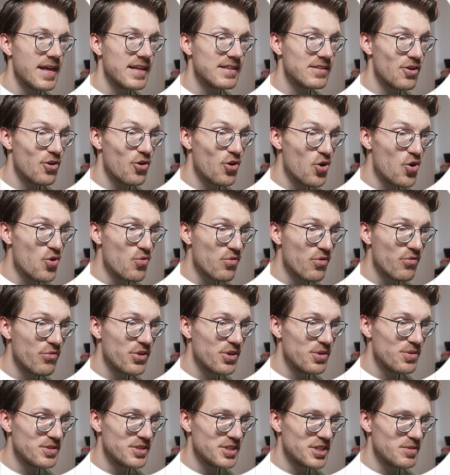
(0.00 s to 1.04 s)
That
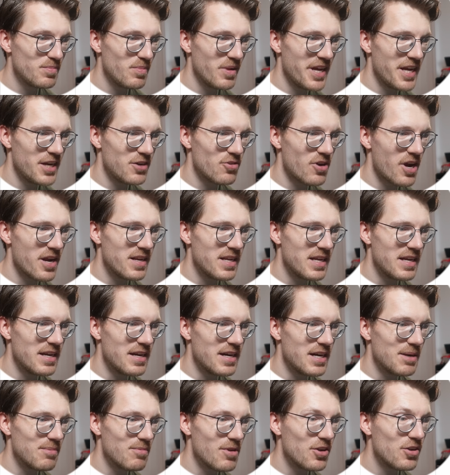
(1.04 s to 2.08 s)
overview is displayed right
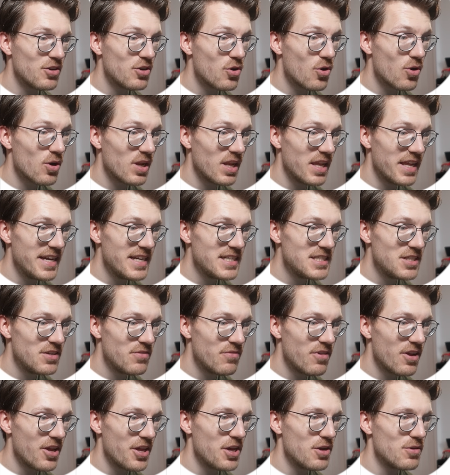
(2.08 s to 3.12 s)
here. Now, the correlation
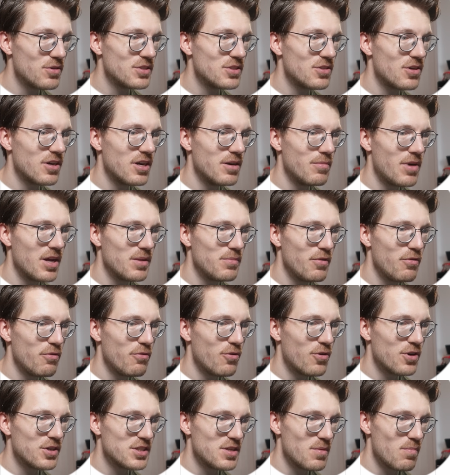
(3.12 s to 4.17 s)
value I was talking about
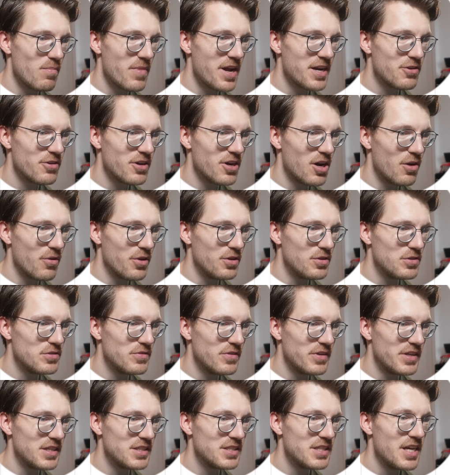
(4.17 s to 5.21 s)
before is the metric I'll use
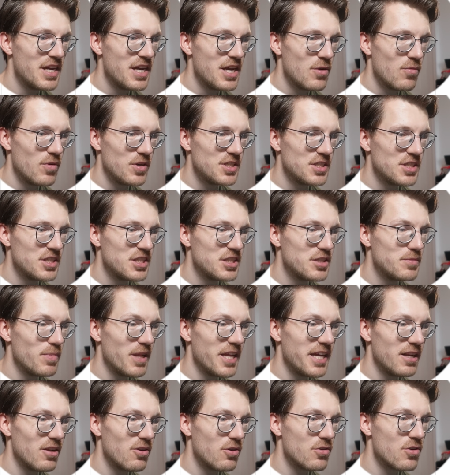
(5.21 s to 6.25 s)
for this, which is
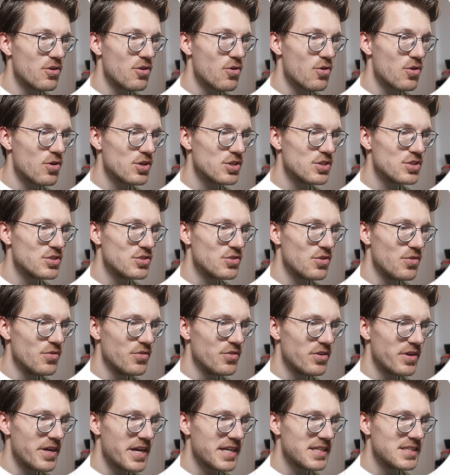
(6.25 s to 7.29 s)
displayed along the
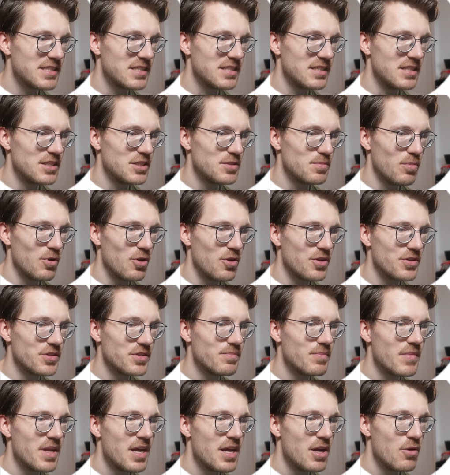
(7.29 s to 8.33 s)
horizontal axis in this plot.
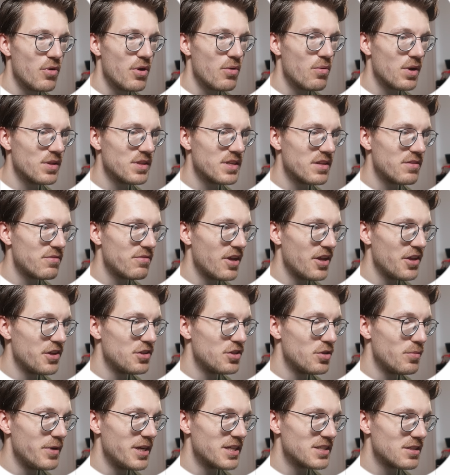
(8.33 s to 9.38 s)
We want that value
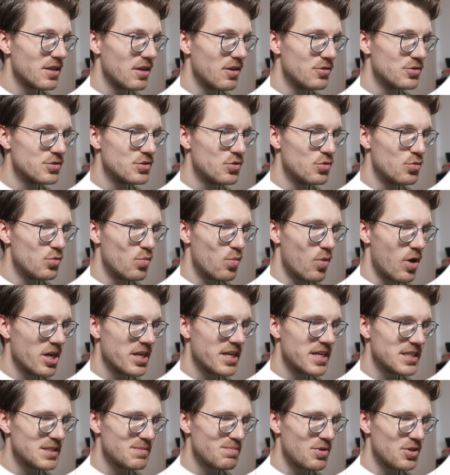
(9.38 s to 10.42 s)
to be as close to
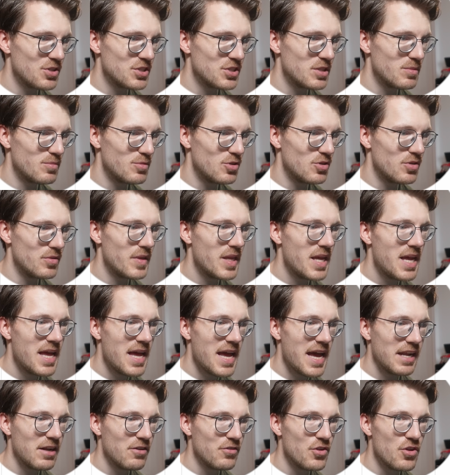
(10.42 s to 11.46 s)
1 as possible.
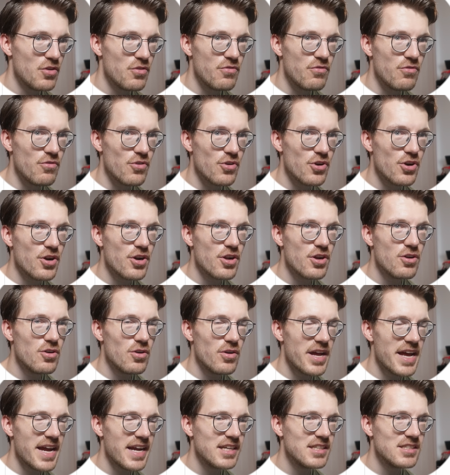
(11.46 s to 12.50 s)
And on the vertical
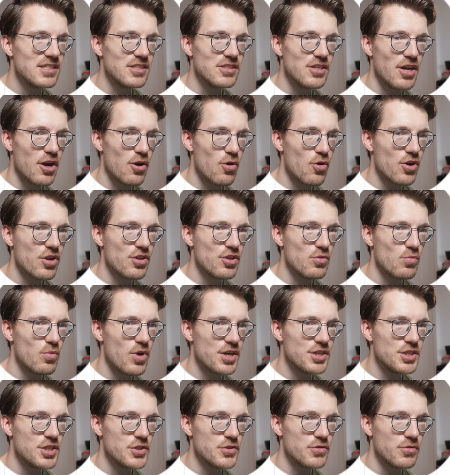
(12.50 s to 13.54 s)
axis, I ordered the
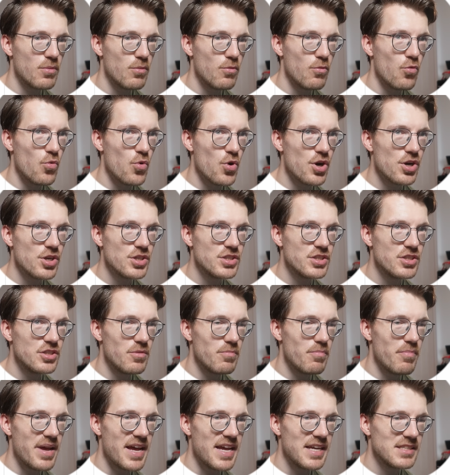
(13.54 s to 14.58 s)
watches from worst to
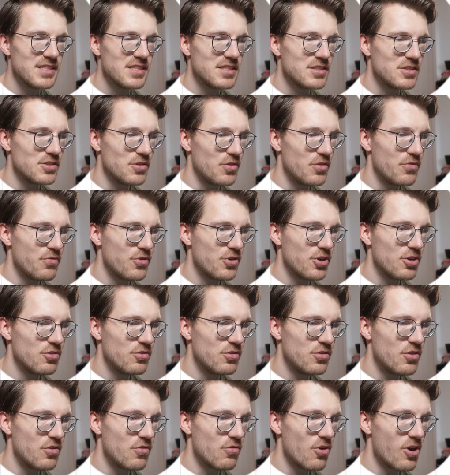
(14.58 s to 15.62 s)
best. So the further to
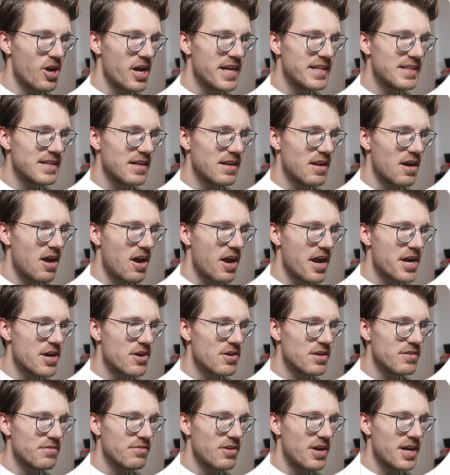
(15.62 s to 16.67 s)
the right and the higher
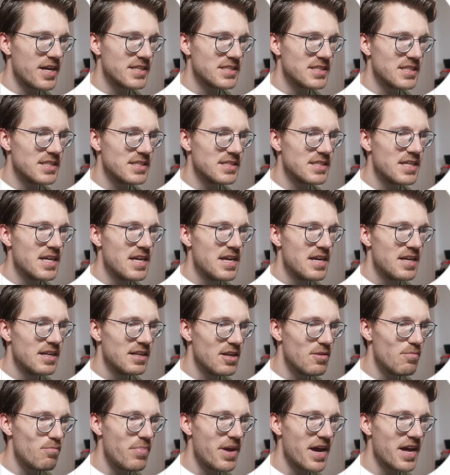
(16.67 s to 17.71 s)
the device is,
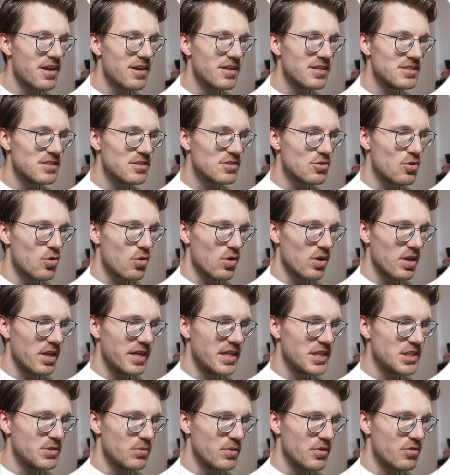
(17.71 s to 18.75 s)
the better is its
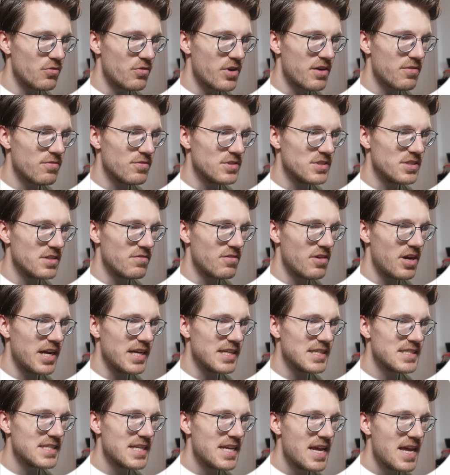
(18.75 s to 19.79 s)
correlation with the reference
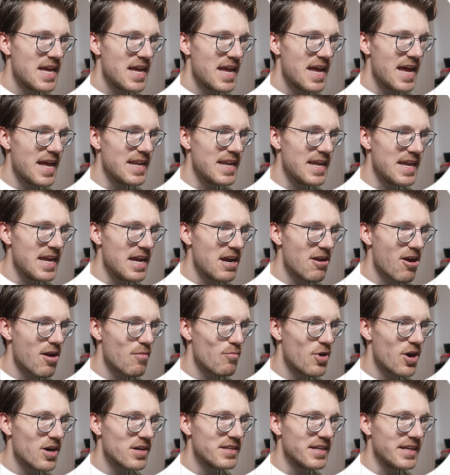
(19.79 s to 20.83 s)
device. And here I
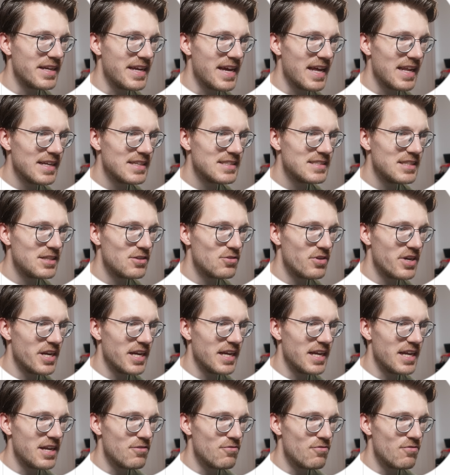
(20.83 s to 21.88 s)
marked the Galaxy Ring
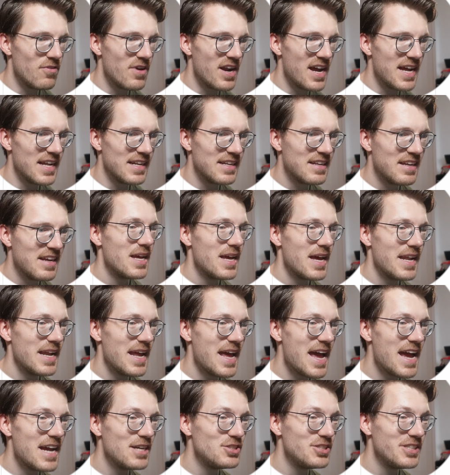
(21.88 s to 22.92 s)
in red. And
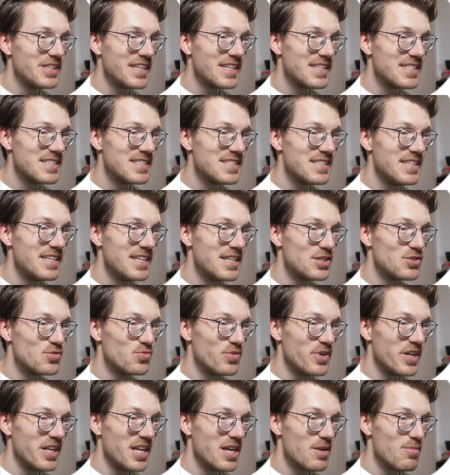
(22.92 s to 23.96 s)
as you can see, it's
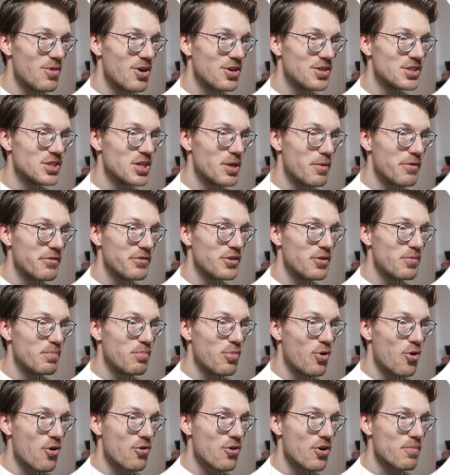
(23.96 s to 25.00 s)
really among some of the
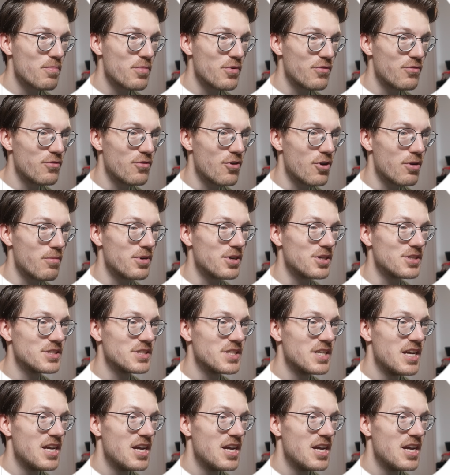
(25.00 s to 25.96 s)
poorer performers.